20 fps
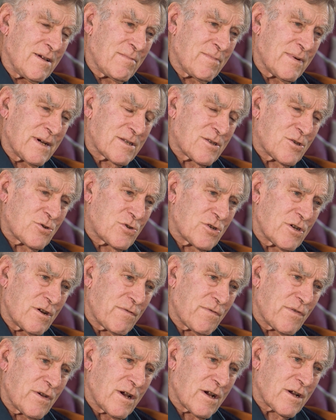But the
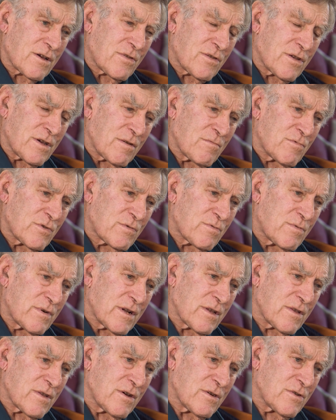Geoff Young thing was
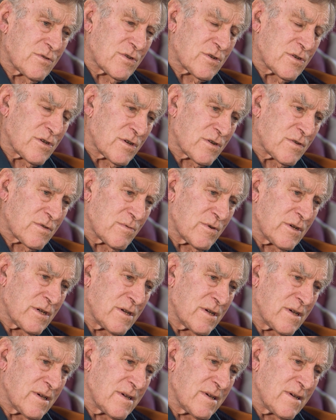one of those things we...